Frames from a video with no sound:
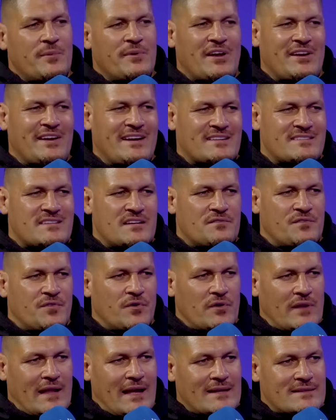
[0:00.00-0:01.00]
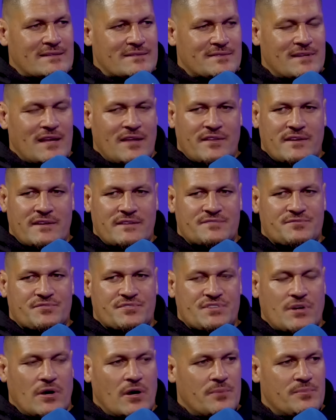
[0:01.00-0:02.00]
don't need a tinfoil hat to know that he's
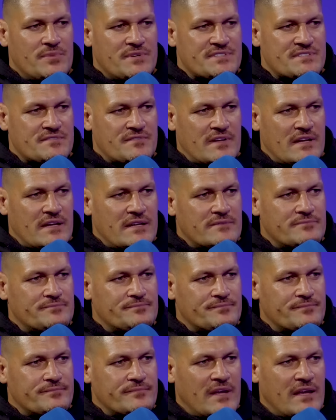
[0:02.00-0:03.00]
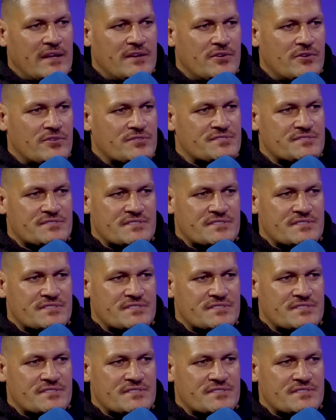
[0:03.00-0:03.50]
retired because of that head knocks and